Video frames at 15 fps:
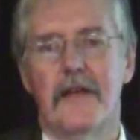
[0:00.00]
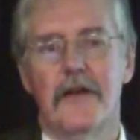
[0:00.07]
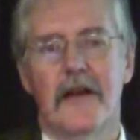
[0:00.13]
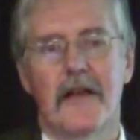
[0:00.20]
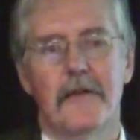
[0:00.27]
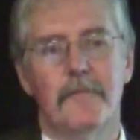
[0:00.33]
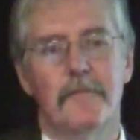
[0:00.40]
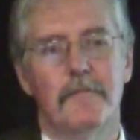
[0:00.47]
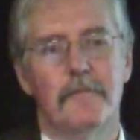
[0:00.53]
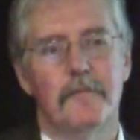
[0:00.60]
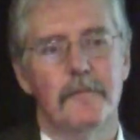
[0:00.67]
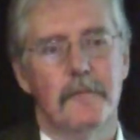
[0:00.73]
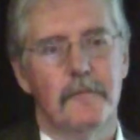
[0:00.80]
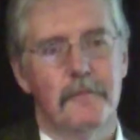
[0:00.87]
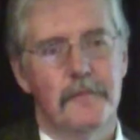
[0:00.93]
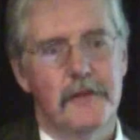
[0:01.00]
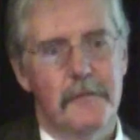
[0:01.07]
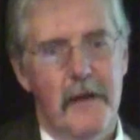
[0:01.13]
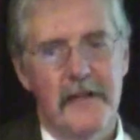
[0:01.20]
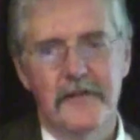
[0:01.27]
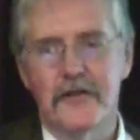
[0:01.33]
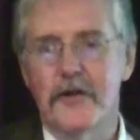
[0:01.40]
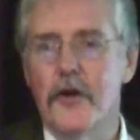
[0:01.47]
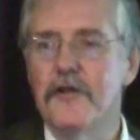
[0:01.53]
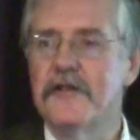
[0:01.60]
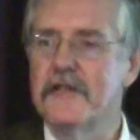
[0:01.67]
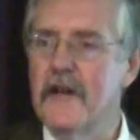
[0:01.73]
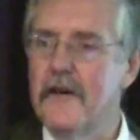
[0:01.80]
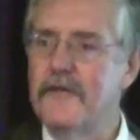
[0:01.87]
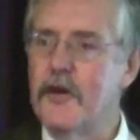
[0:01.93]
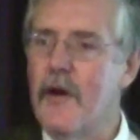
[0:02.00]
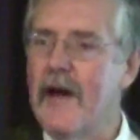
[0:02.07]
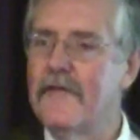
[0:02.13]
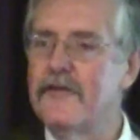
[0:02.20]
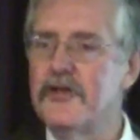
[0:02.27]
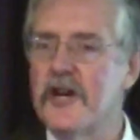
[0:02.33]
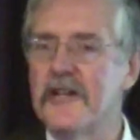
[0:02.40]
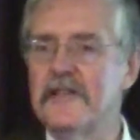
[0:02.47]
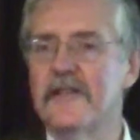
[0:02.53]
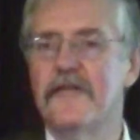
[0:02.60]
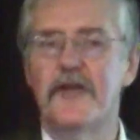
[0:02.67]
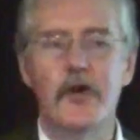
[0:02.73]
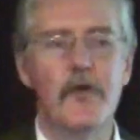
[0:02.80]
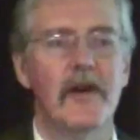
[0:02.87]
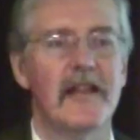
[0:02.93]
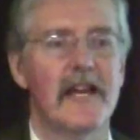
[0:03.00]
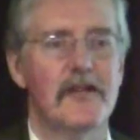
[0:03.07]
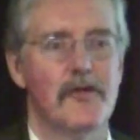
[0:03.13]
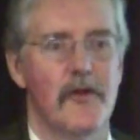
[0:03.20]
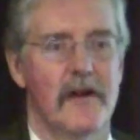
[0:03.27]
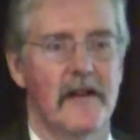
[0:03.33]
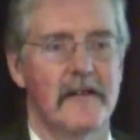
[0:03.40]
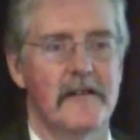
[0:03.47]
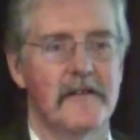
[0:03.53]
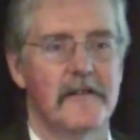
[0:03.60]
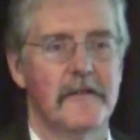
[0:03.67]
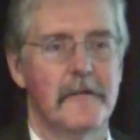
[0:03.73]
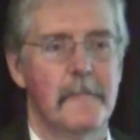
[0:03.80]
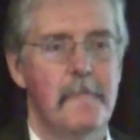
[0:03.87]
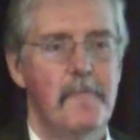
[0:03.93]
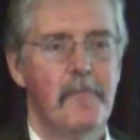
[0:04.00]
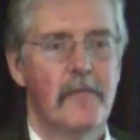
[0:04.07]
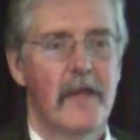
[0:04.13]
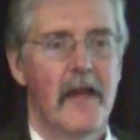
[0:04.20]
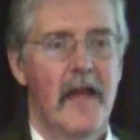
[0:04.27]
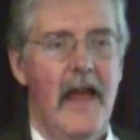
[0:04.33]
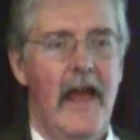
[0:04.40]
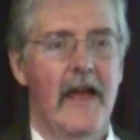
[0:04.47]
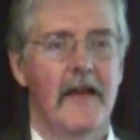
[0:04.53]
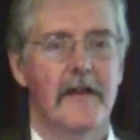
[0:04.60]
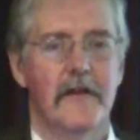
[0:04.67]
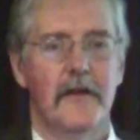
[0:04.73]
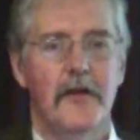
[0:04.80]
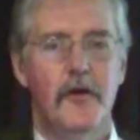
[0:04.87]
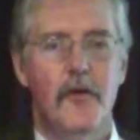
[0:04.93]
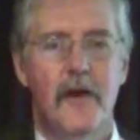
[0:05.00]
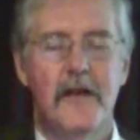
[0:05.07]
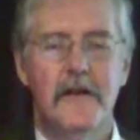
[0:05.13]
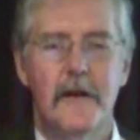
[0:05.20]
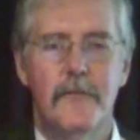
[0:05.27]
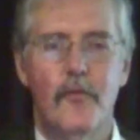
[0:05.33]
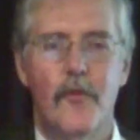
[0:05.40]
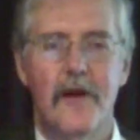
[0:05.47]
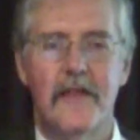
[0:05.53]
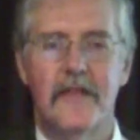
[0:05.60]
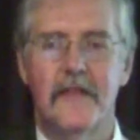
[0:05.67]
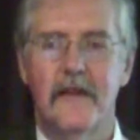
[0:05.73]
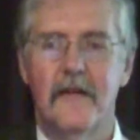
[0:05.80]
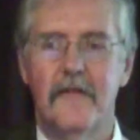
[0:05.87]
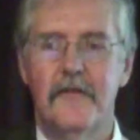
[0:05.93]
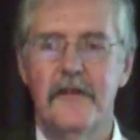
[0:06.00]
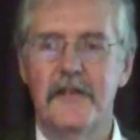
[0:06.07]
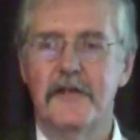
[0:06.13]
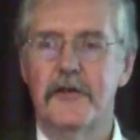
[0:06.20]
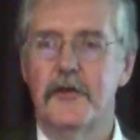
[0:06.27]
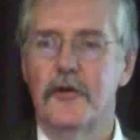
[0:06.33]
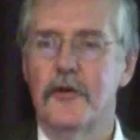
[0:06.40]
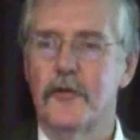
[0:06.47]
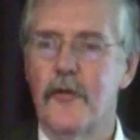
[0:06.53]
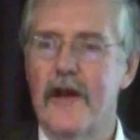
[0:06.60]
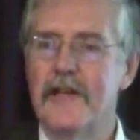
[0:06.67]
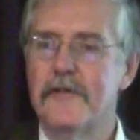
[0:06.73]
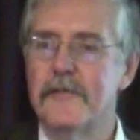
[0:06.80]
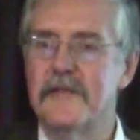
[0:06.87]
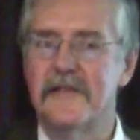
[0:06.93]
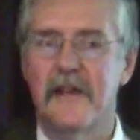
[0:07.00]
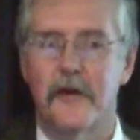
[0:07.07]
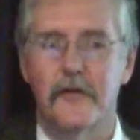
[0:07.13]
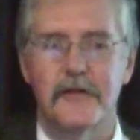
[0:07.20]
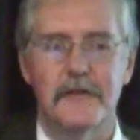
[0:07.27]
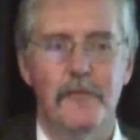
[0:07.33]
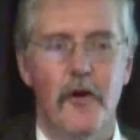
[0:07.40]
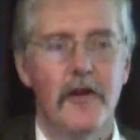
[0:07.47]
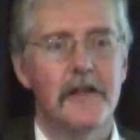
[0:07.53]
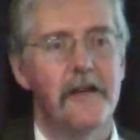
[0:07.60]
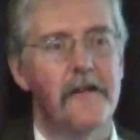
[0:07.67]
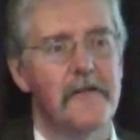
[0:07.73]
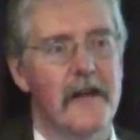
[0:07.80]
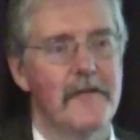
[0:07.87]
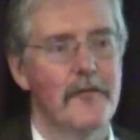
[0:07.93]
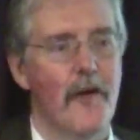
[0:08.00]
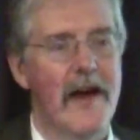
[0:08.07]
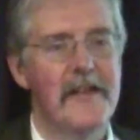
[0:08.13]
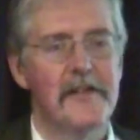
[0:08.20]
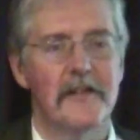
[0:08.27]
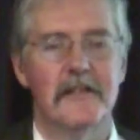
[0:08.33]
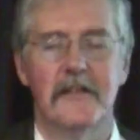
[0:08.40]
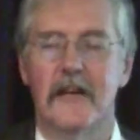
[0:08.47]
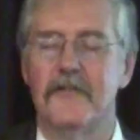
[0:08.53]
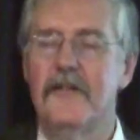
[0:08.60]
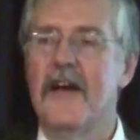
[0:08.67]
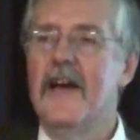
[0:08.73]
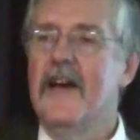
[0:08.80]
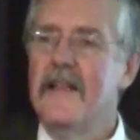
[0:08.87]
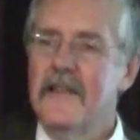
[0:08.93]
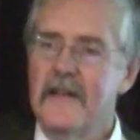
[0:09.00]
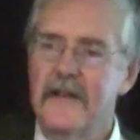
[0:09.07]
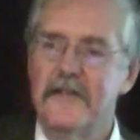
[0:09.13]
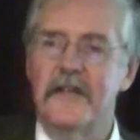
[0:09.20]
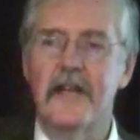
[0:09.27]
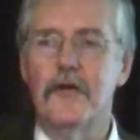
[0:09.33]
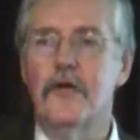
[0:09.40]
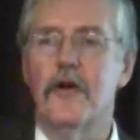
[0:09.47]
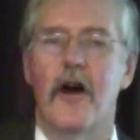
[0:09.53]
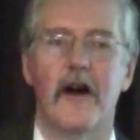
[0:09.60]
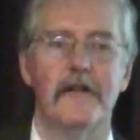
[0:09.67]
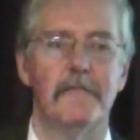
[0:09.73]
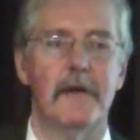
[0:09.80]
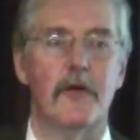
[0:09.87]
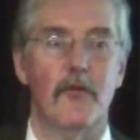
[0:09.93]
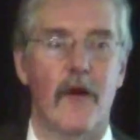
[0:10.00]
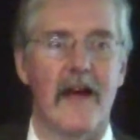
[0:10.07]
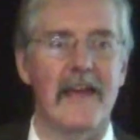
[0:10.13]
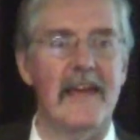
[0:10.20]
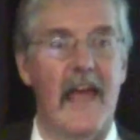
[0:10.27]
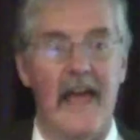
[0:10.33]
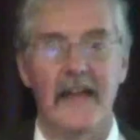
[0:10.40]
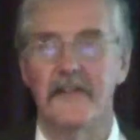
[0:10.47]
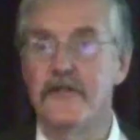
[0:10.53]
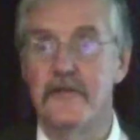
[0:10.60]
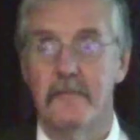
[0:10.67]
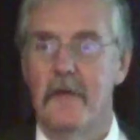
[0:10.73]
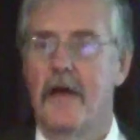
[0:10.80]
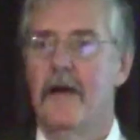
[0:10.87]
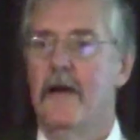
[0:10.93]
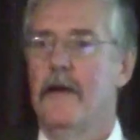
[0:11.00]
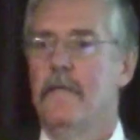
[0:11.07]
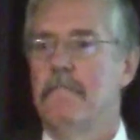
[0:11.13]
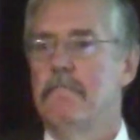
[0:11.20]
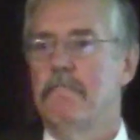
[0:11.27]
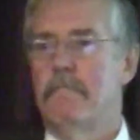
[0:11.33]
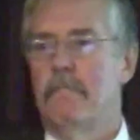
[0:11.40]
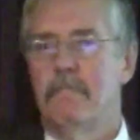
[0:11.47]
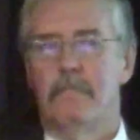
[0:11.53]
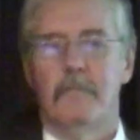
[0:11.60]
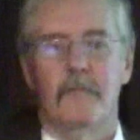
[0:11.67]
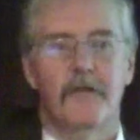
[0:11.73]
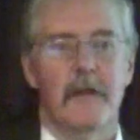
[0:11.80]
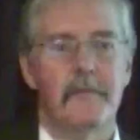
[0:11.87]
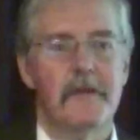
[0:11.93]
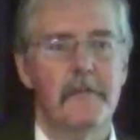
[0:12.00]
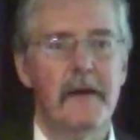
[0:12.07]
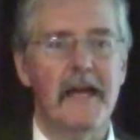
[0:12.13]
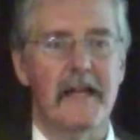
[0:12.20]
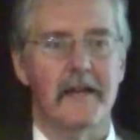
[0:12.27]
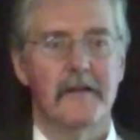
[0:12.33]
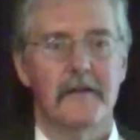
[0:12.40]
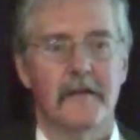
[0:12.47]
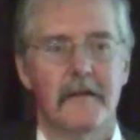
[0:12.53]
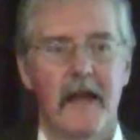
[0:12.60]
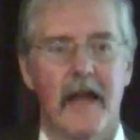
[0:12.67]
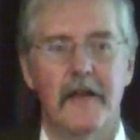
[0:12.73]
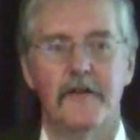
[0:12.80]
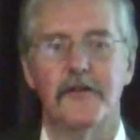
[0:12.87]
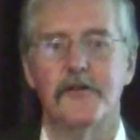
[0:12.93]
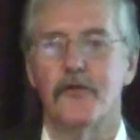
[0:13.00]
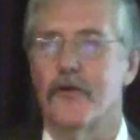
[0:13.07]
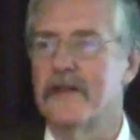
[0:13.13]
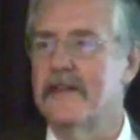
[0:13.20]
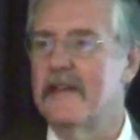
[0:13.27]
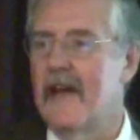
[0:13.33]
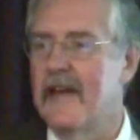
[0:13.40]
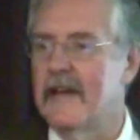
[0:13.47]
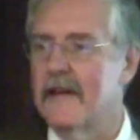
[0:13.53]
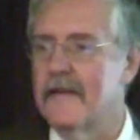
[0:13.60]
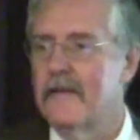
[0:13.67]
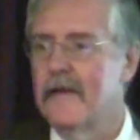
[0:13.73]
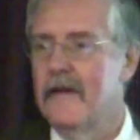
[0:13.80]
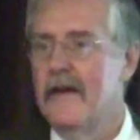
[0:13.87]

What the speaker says: You get them spaced close enough, you have just a few electrons, and you end up with physical arrangements that are small enough and fragile enough that a single cosmic ray can flip the bit and destroy the data.